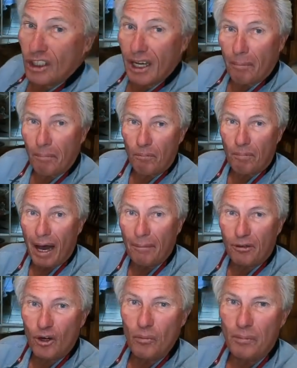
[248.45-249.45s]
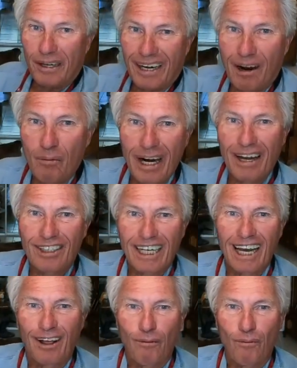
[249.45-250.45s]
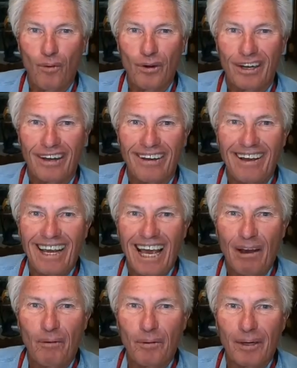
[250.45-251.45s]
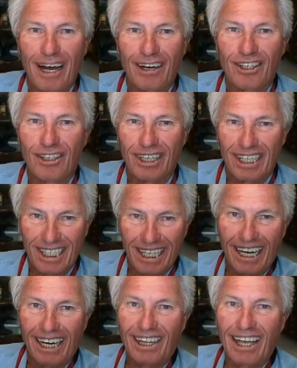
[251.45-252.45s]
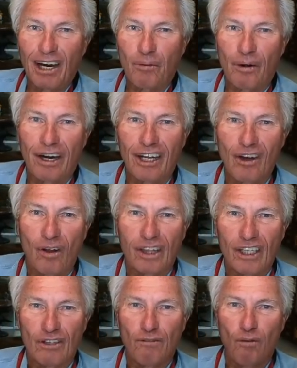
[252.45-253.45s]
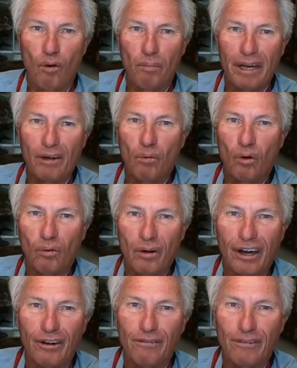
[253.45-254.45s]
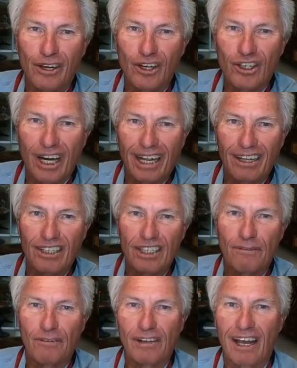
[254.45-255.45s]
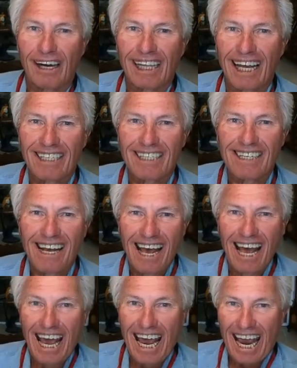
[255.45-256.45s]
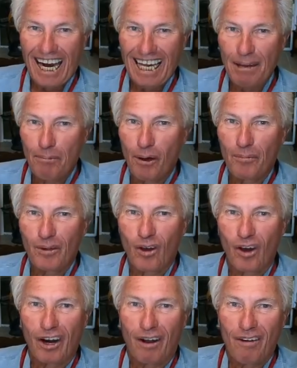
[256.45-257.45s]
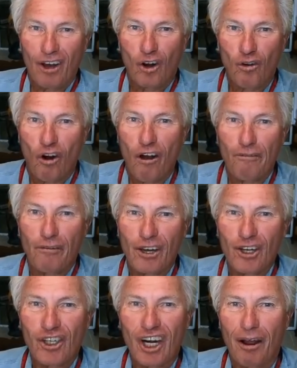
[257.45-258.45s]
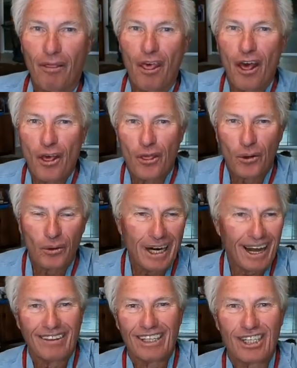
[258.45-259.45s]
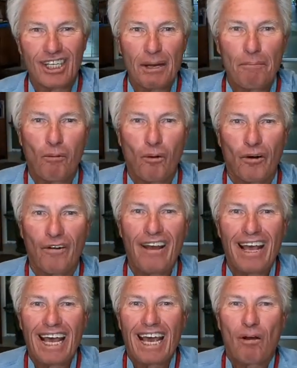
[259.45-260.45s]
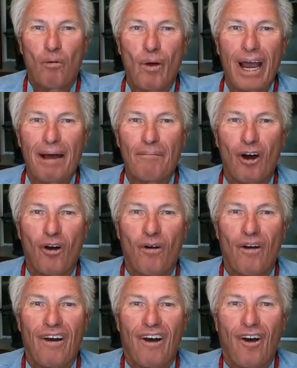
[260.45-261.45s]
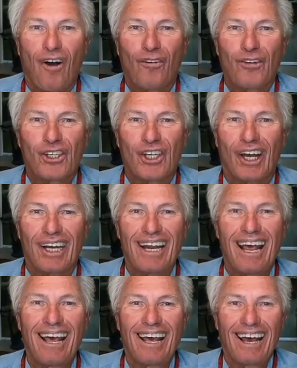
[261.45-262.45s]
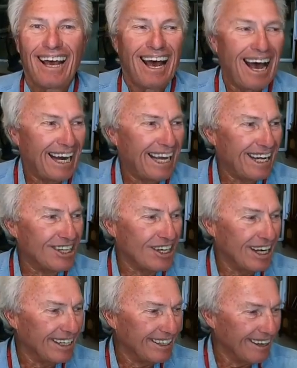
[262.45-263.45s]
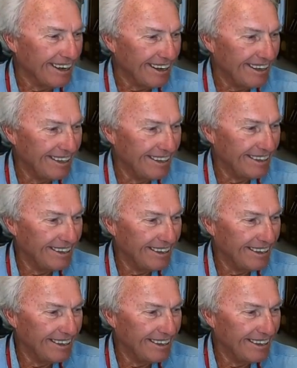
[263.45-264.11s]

looked up Bob Kruppe, and I went out to California. And we went out to Castaic Lake, where he'd caught these four big world record fish out of these different line classes. And he put me on a crawfish, and I threw it out in this deep water, and whammo, all of a sudden, I catch a